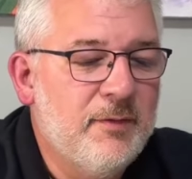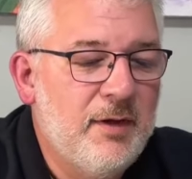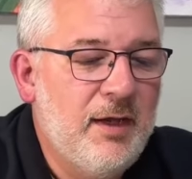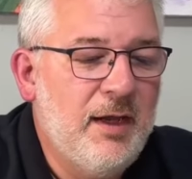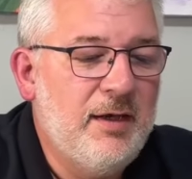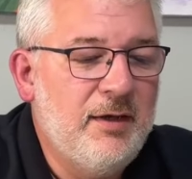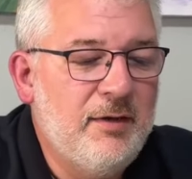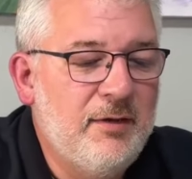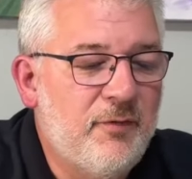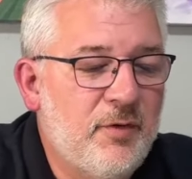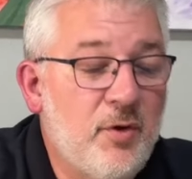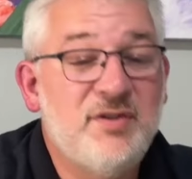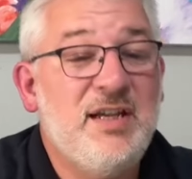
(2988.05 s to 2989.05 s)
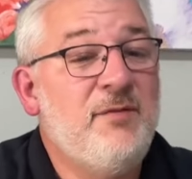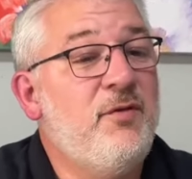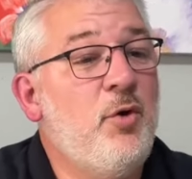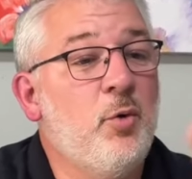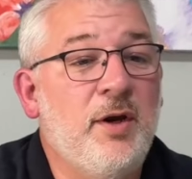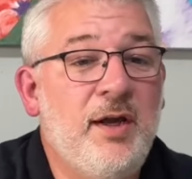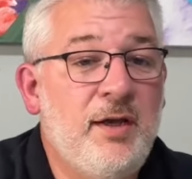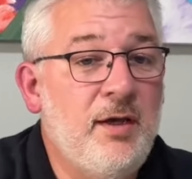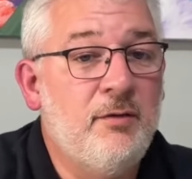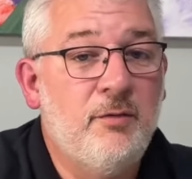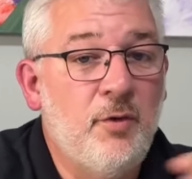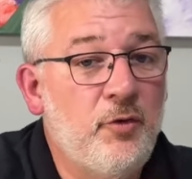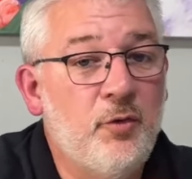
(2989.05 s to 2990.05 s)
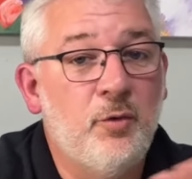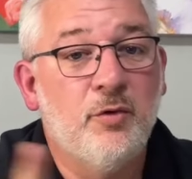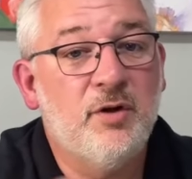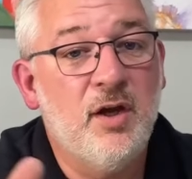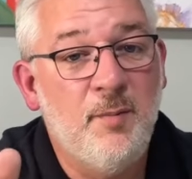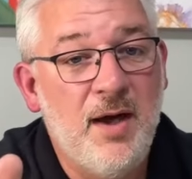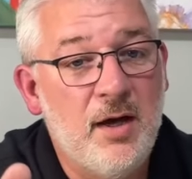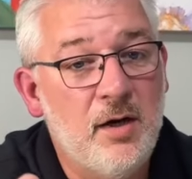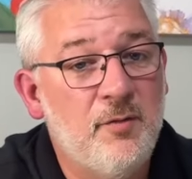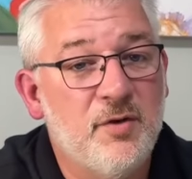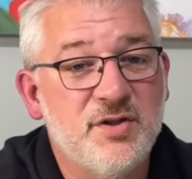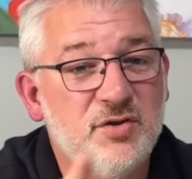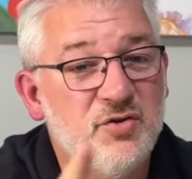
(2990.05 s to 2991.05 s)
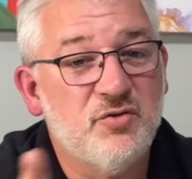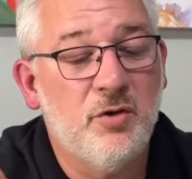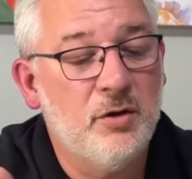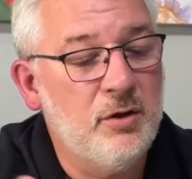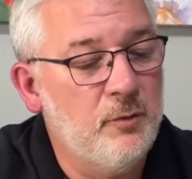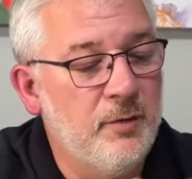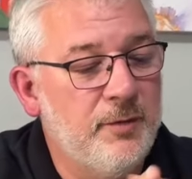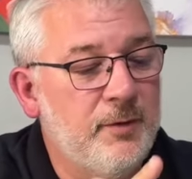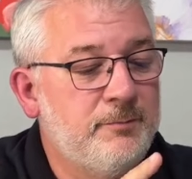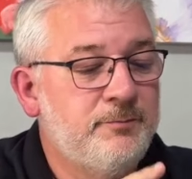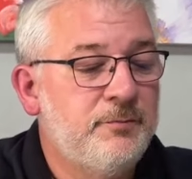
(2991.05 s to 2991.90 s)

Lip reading: and for those even who are in it and those who are come out of it and are still struggling with it,